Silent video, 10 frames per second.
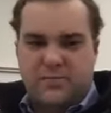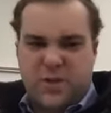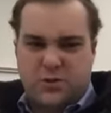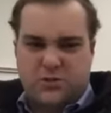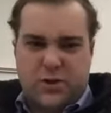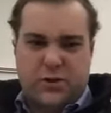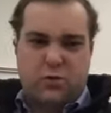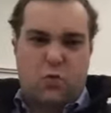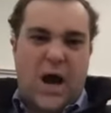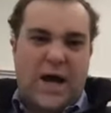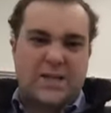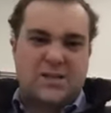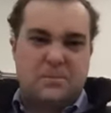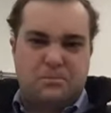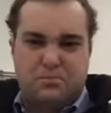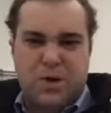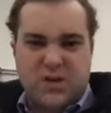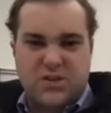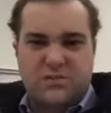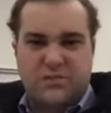It was very white,
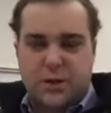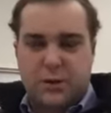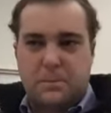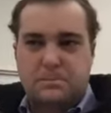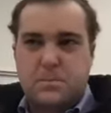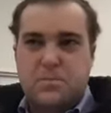pus-filled.